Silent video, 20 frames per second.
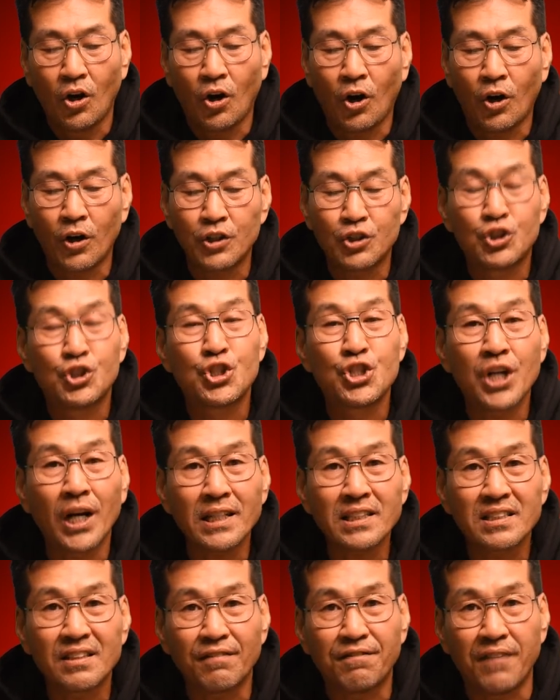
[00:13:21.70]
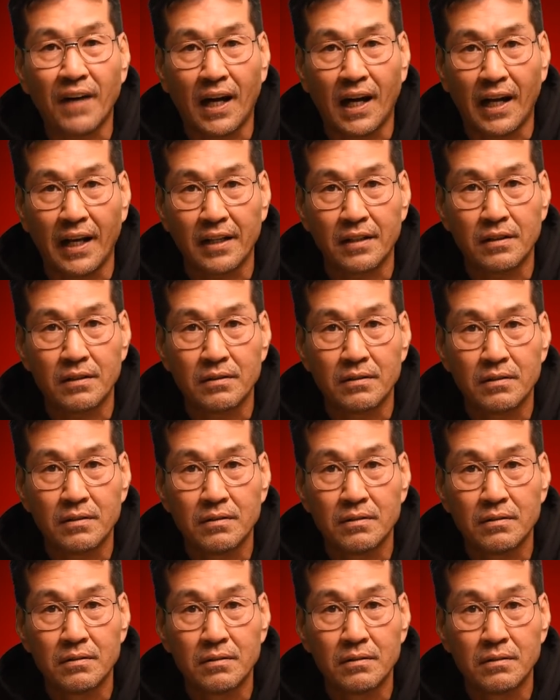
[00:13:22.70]
are justified,
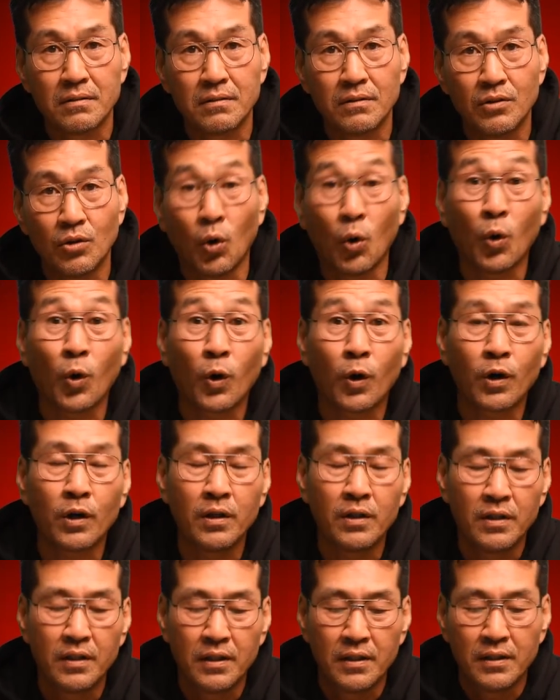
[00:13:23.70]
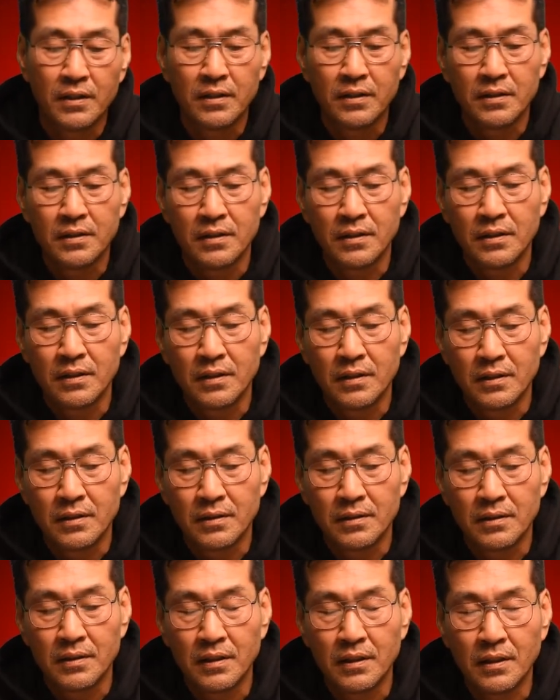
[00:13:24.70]
or
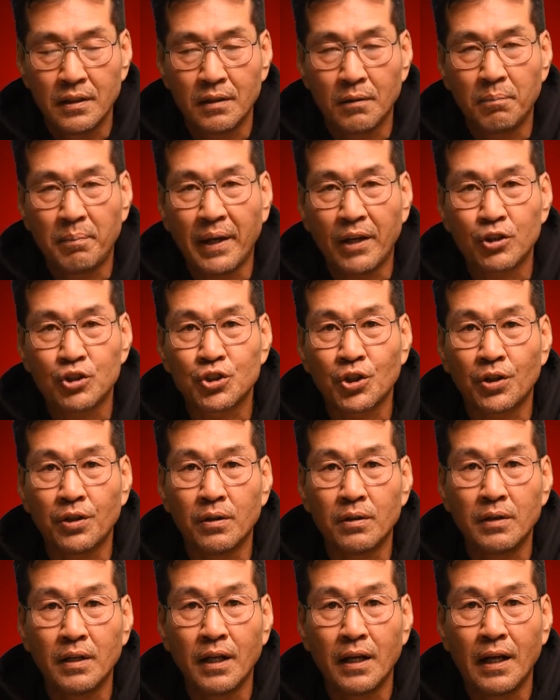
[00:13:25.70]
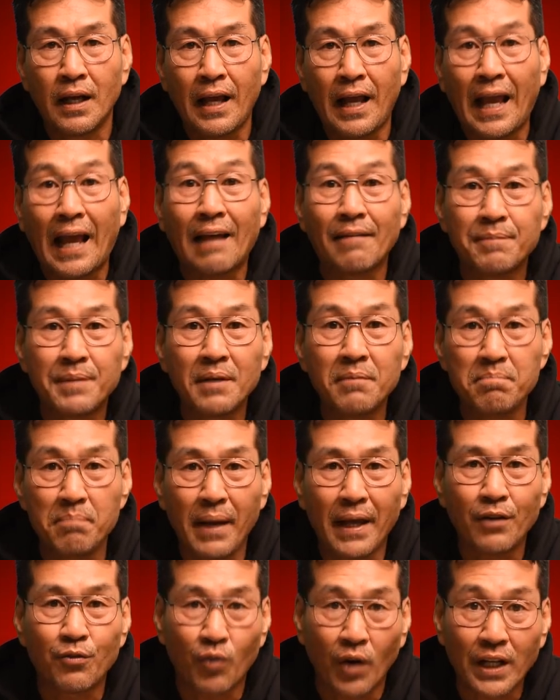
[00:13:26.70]
in a better term, have been
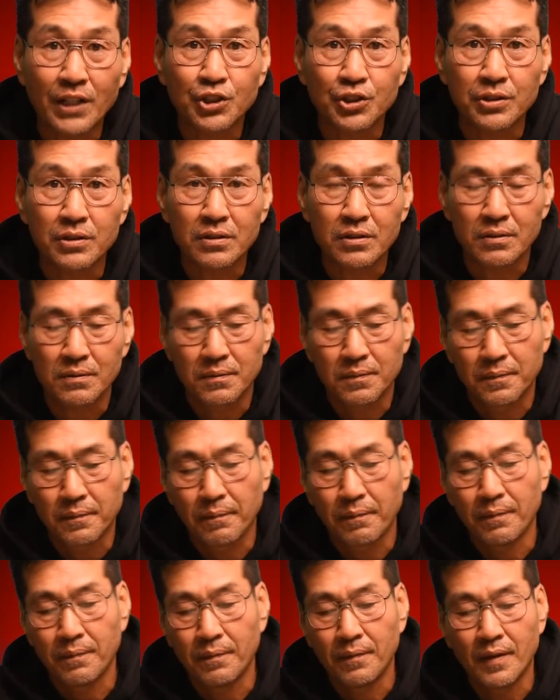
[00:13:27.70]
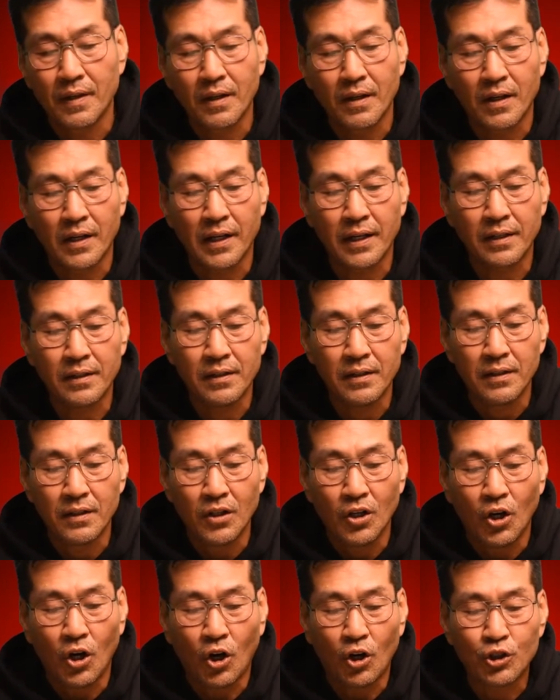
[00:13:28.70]
made righteous. Right?
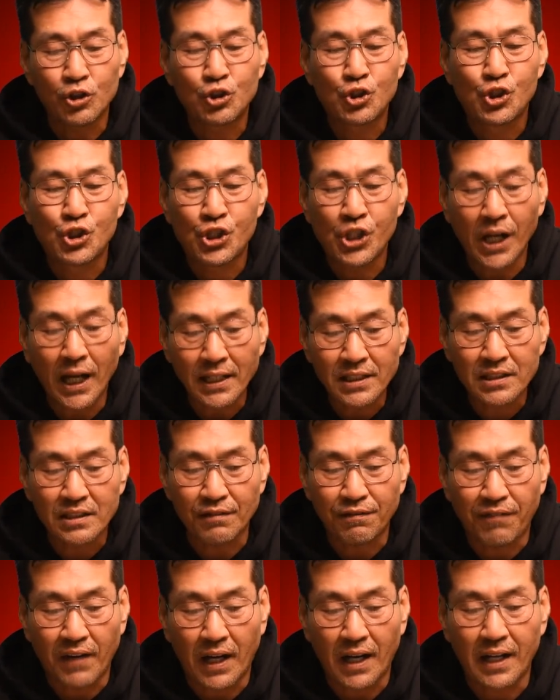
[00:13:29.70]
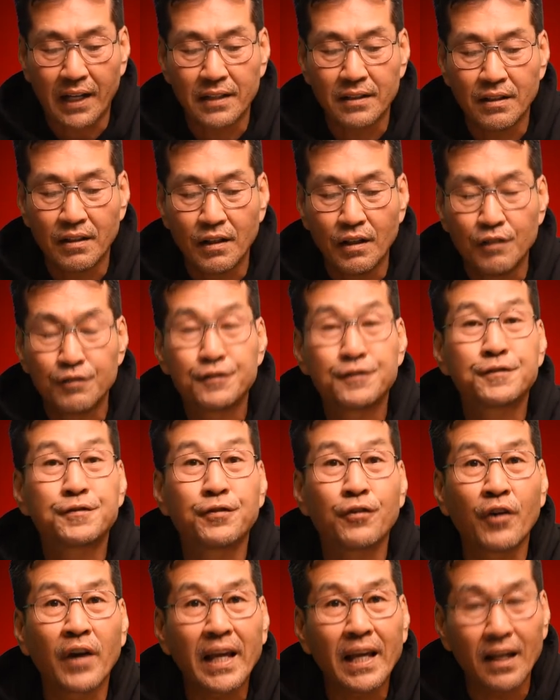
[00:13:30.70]
are justified
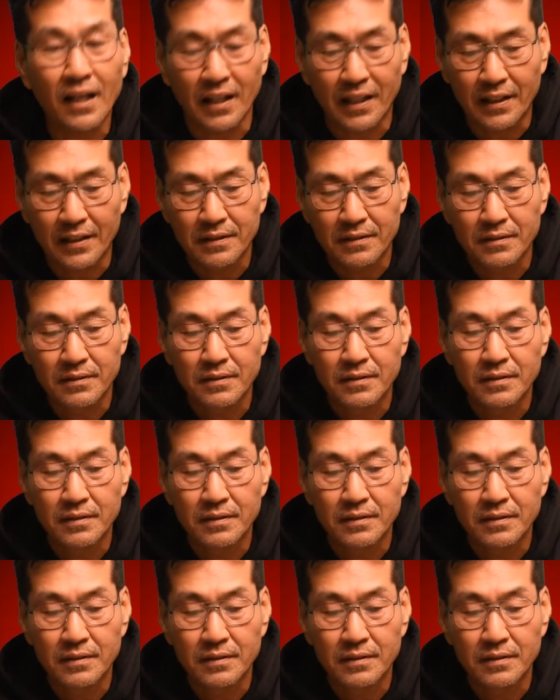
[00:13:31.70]
freely